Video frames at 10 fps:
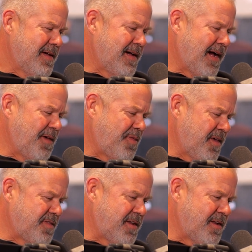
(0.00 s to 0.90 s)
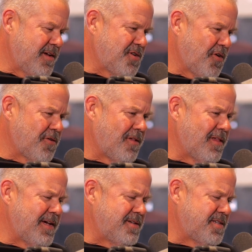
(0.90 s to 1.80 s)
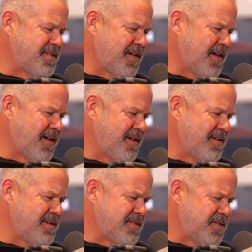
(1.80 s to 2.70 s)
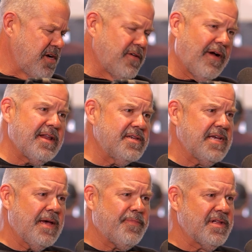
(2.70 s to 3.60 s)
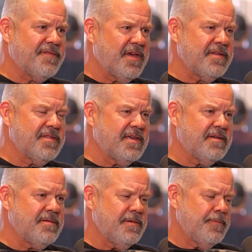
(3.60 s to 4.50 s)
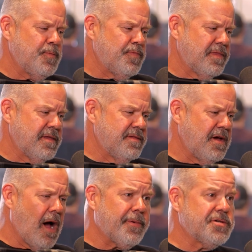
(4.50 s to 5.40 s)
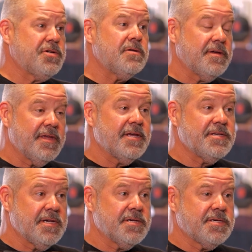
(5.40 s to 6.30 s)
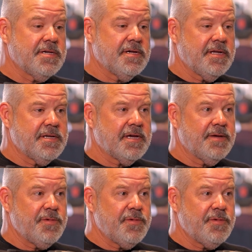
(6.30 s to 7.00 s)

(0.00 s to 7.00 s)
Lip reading: I think that Eternal is just a great example of the opportunity that exists in India.